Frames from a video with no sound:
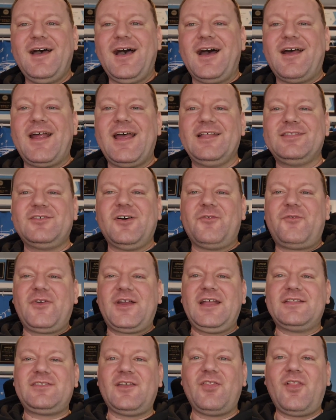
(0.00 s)
All right, don't
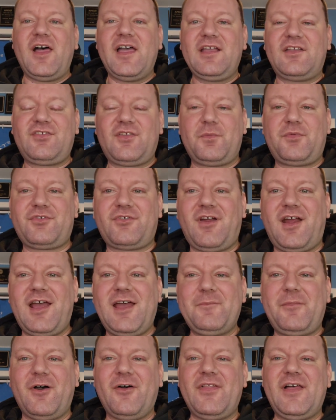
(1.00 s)
forget to like,
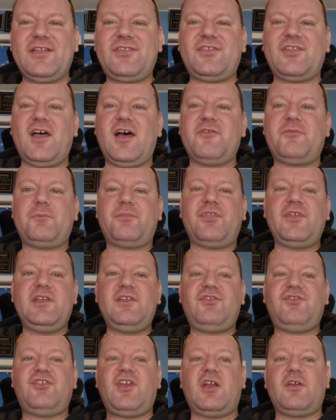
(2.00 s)
subscribe, all that stuff.
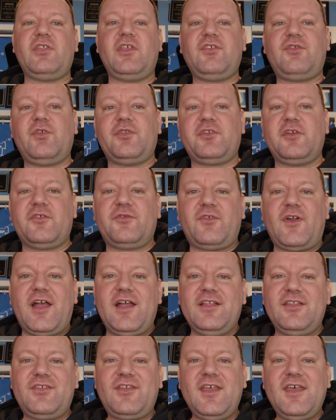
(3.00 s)
Please share this with your
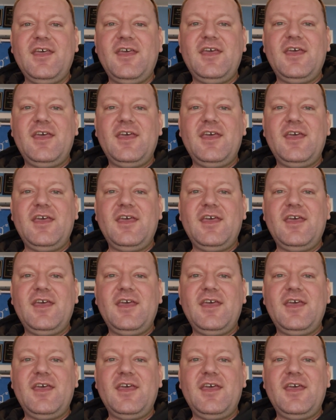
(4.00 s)
friends.